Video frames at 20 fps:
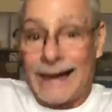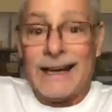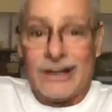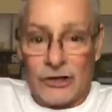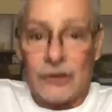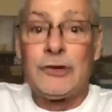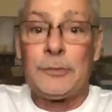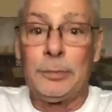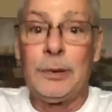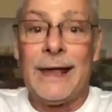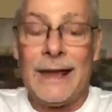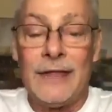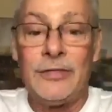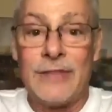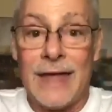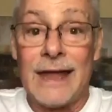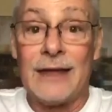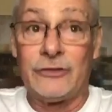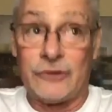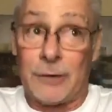I can
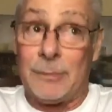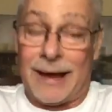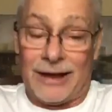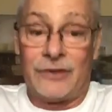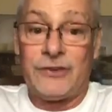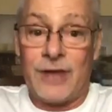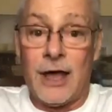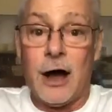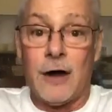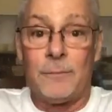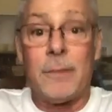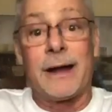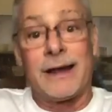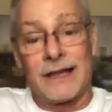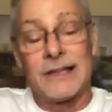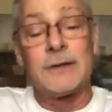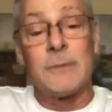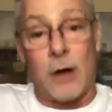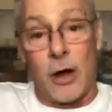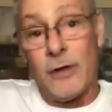explain things to
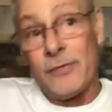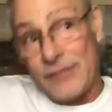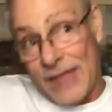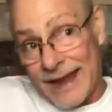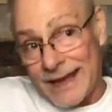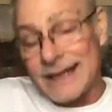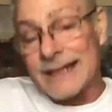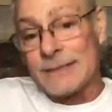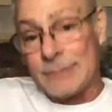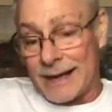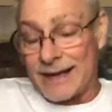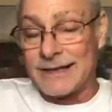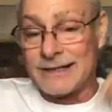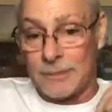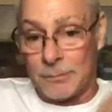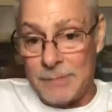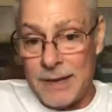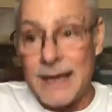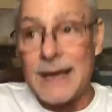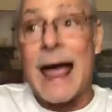myself, but they can
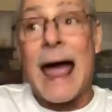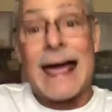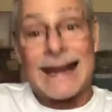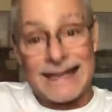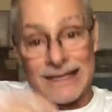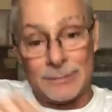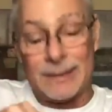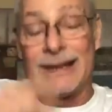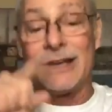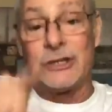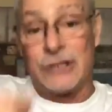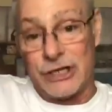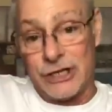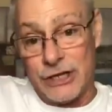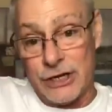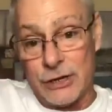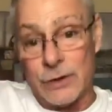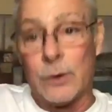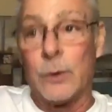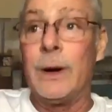explain it to me. I can explain
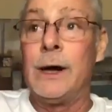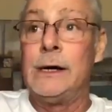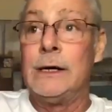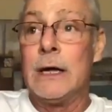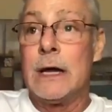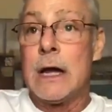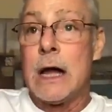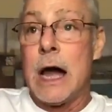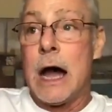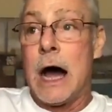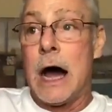it to you.